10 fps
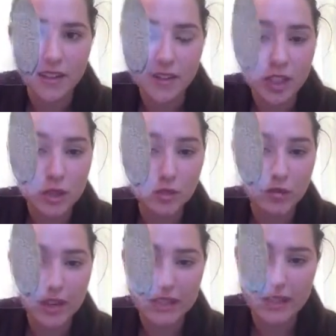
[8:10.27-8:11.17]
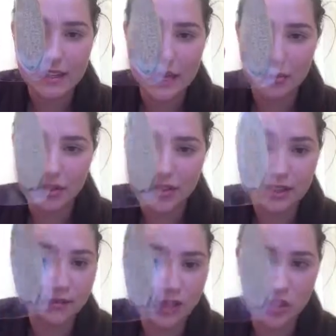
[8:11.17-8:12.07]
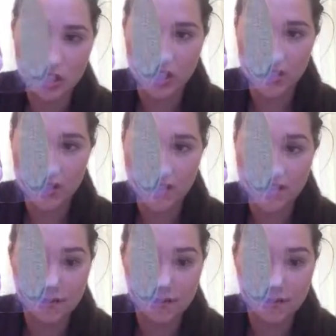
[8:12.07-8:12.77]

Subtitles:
So that's one way to tell a Labrador leaf. You just turn it over